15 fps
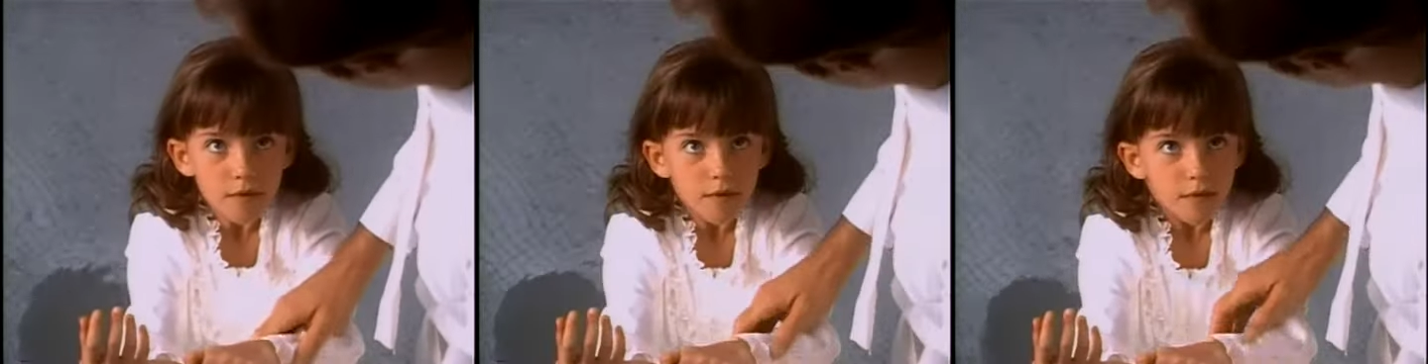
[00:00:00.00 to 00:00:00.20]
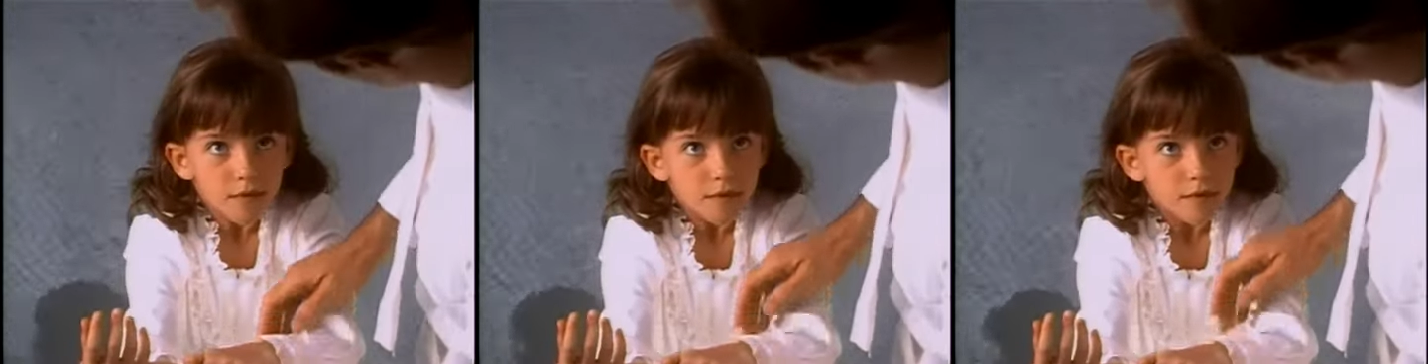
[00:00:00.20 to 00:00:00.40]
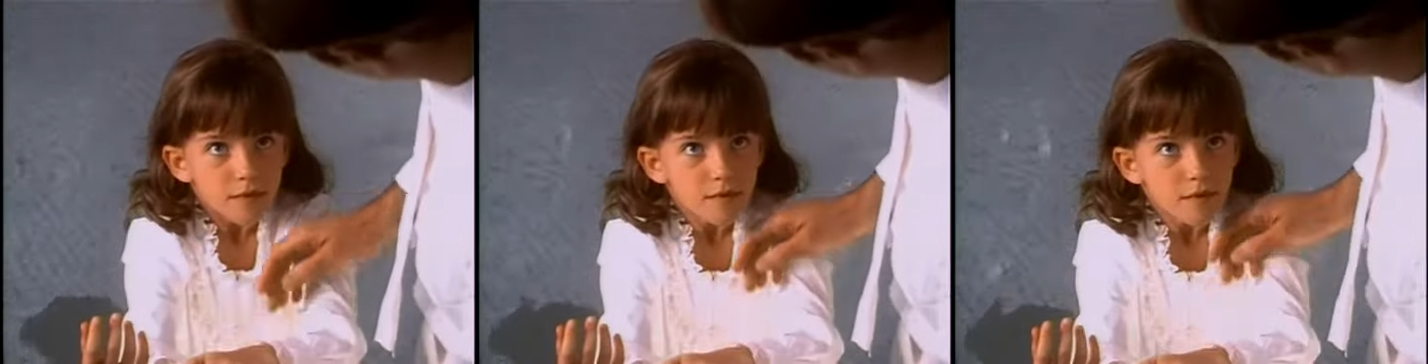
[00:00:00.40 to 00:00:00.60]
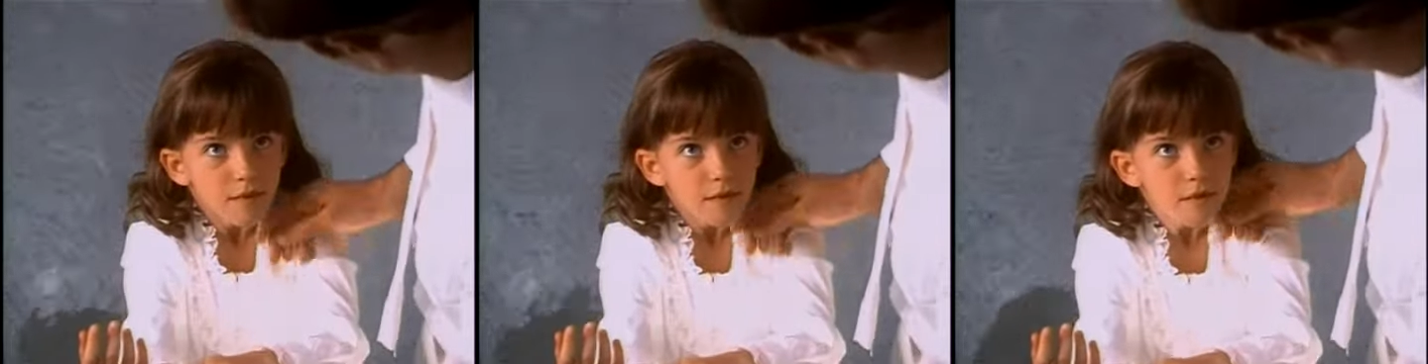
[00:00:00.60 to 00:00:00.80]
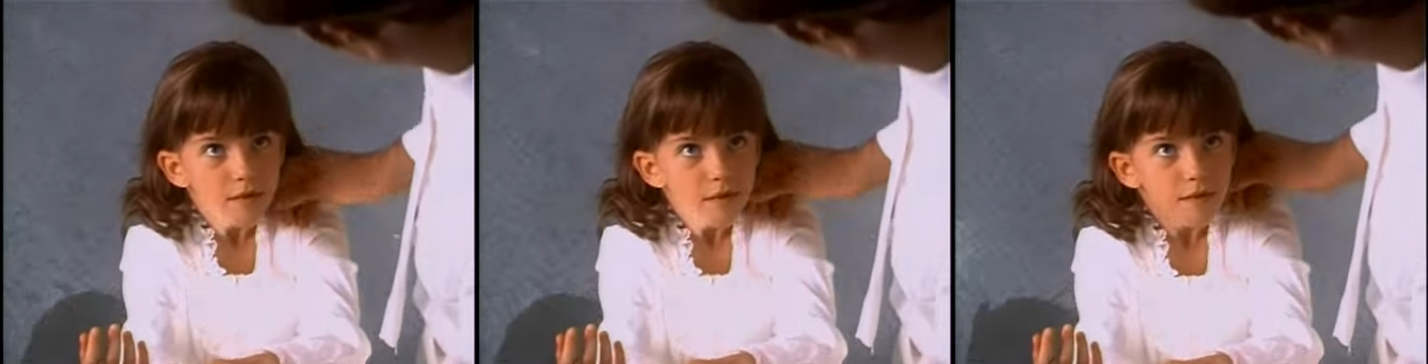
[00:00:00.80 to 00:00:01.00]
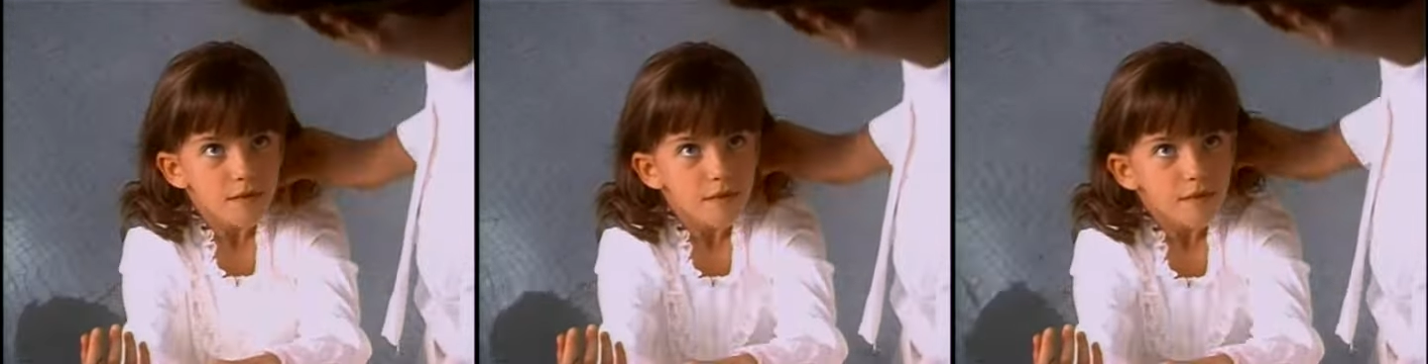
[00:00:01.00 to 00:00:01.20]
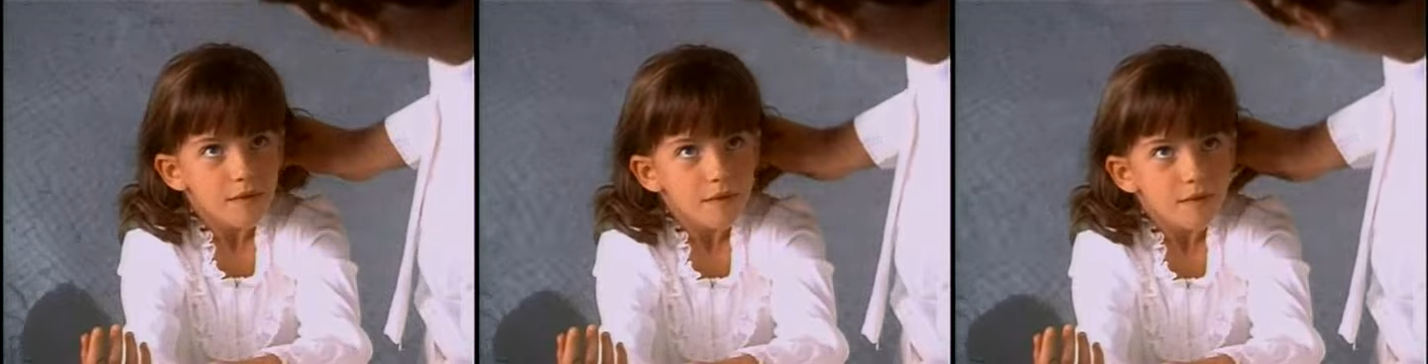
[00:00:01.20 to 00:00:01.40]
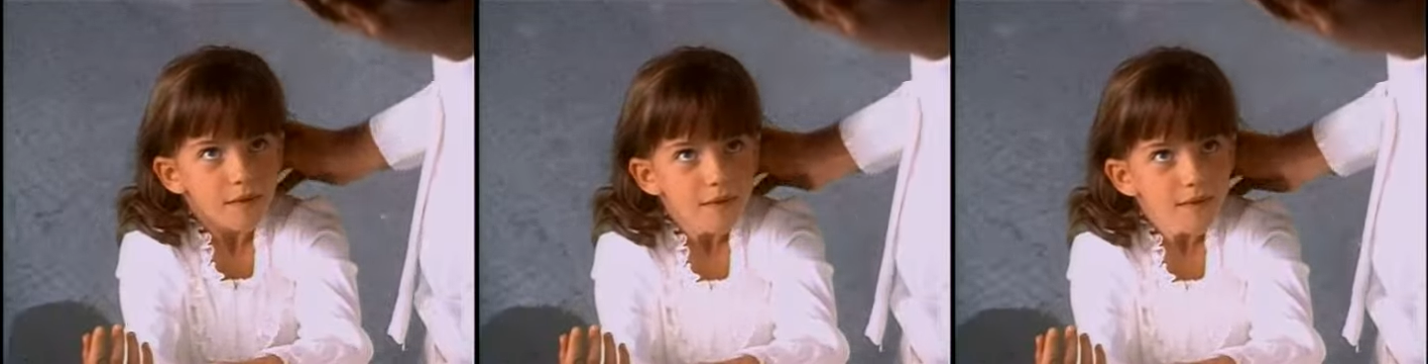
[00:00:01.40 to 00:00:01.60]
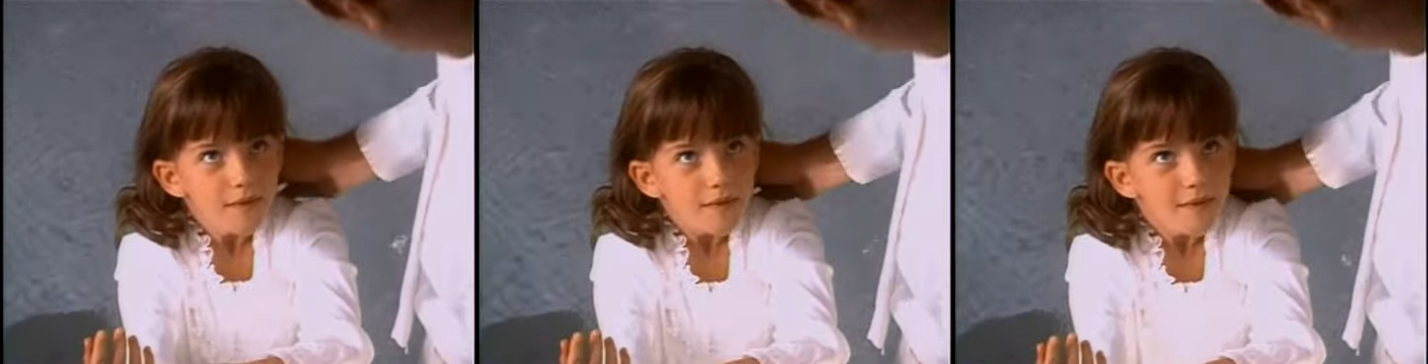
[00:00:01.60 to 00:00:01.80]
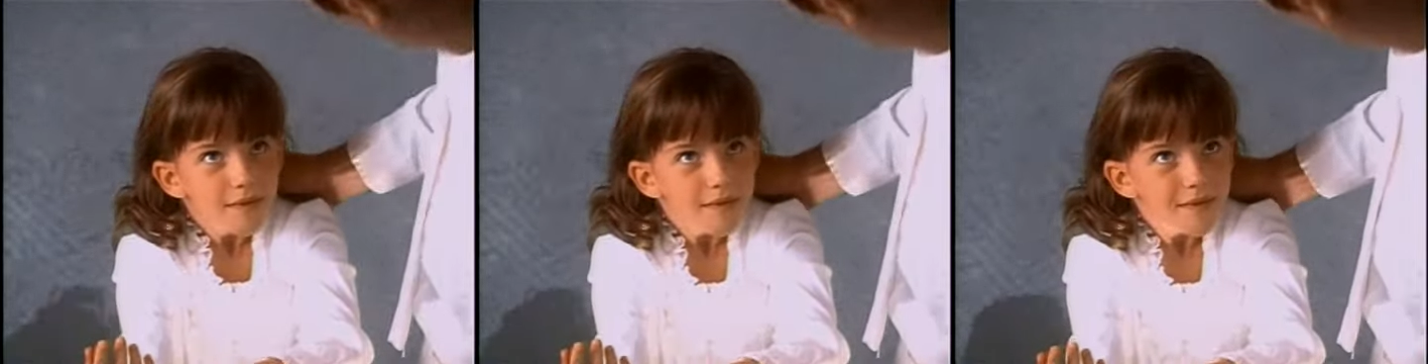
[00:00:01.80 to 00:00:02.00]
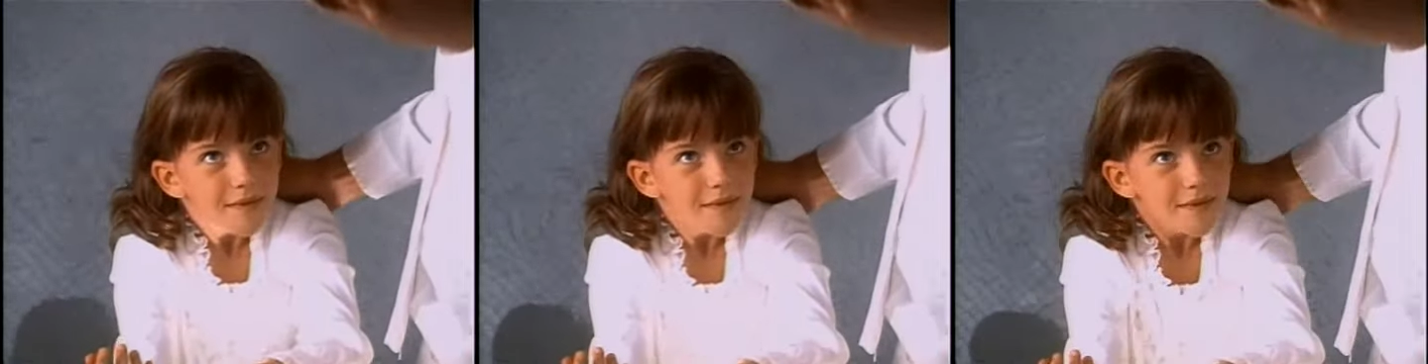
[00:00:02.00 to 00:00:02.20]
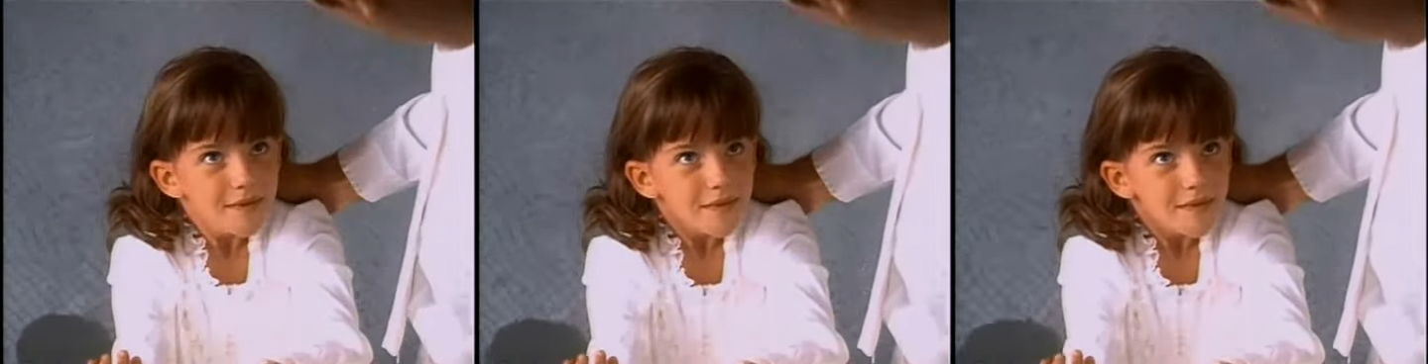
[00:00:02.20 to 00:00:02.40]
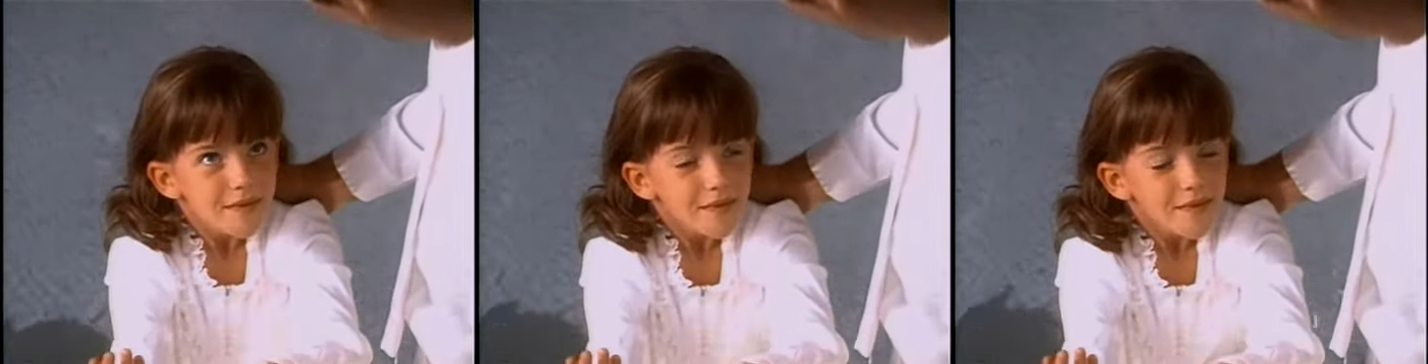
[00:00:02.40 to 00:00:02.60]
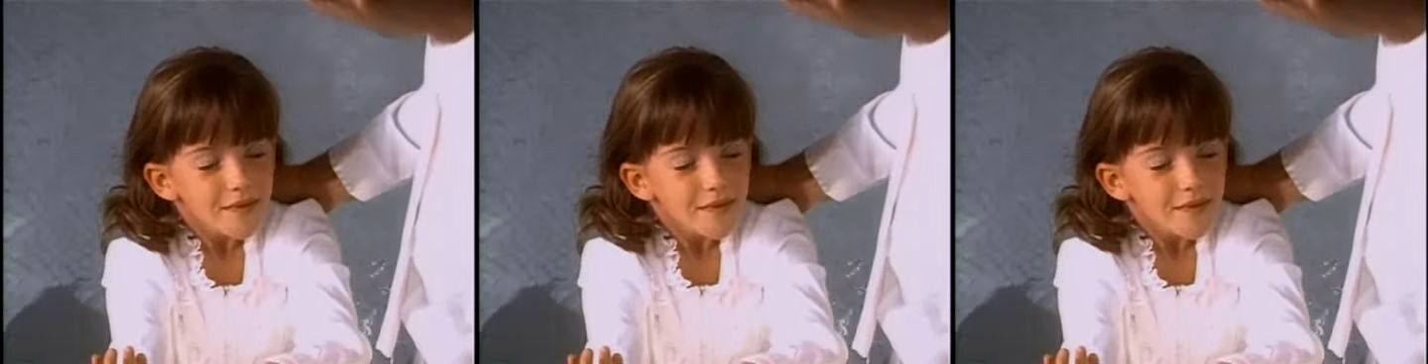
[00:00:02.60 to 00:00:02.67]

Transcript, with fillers: every soul, that